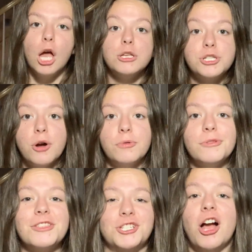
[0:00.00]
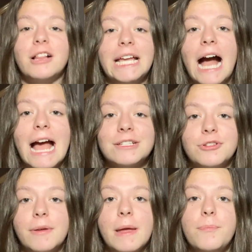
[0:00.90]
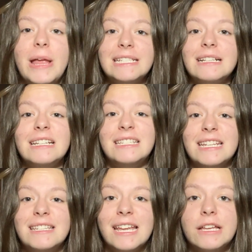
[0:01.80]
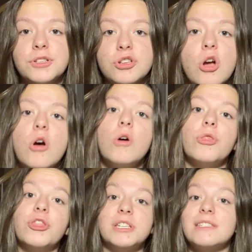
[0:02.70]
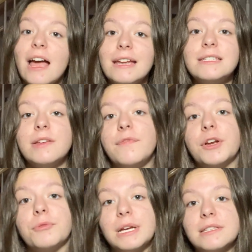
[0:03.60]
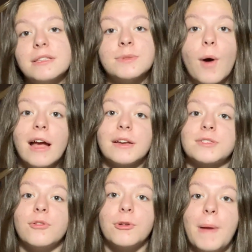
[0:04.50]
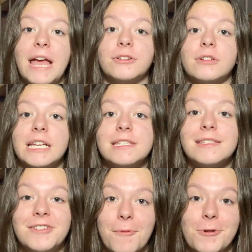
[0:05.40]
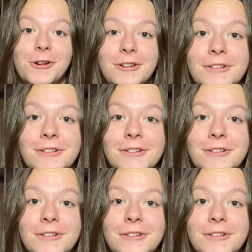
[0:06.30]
So the Shockley-Queisser limit basically details the scientific reasons why a solar panel is stubborn.